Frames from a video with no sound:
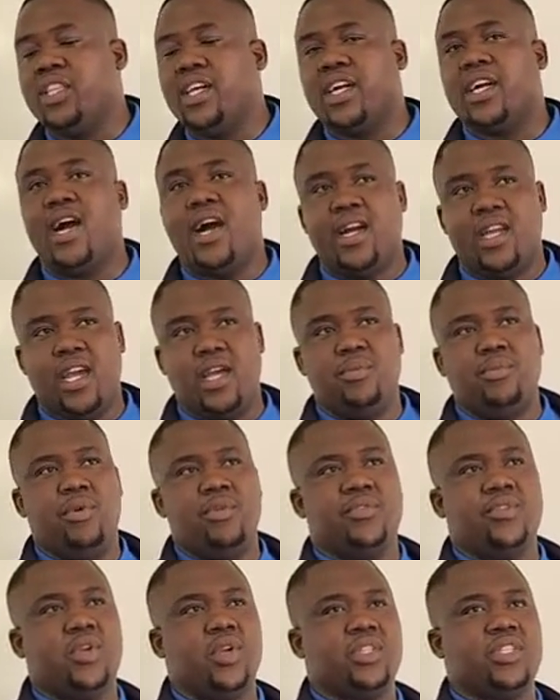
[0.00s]
the car can
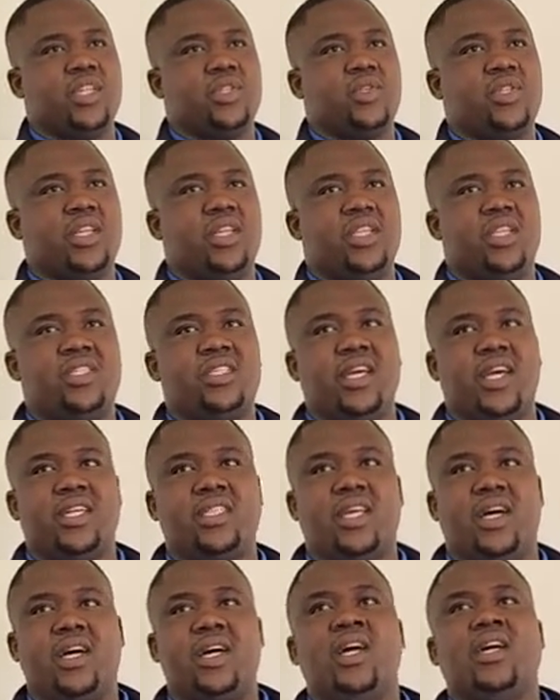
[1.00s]
move closer to the
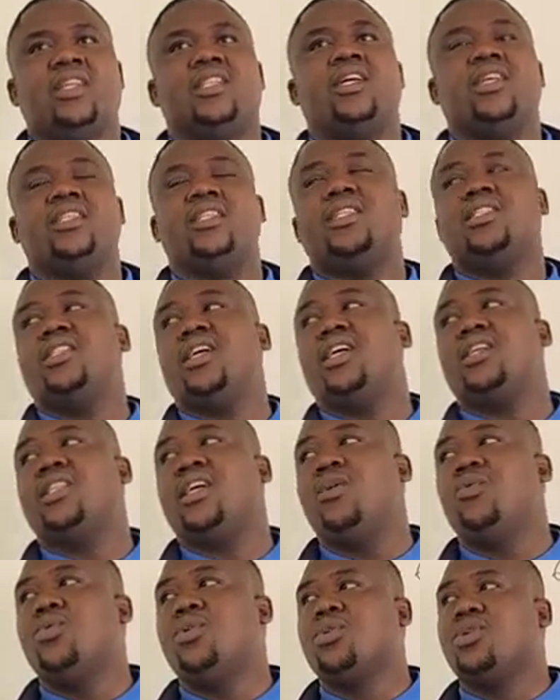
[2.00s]

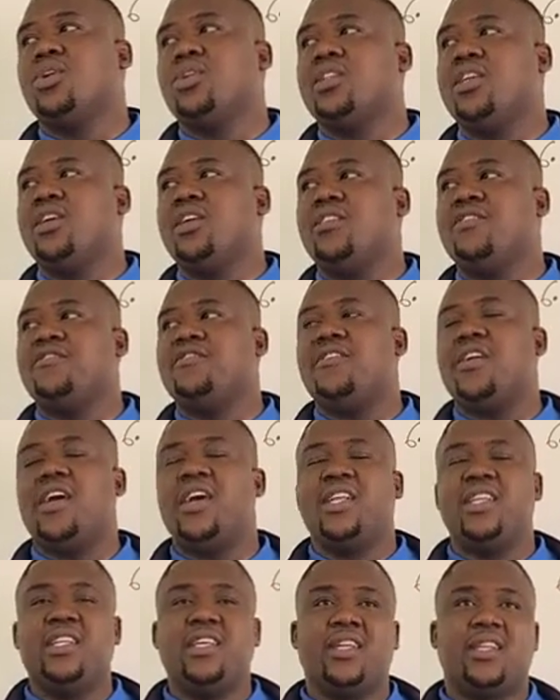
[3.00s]
detector will not give
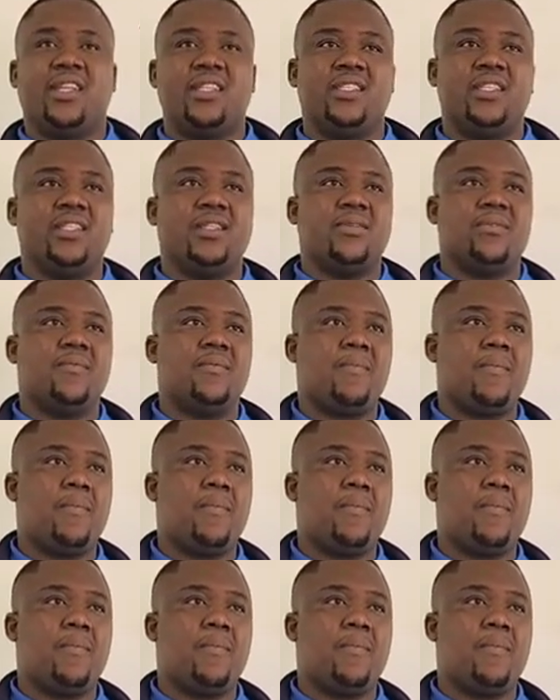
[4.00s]
any reading.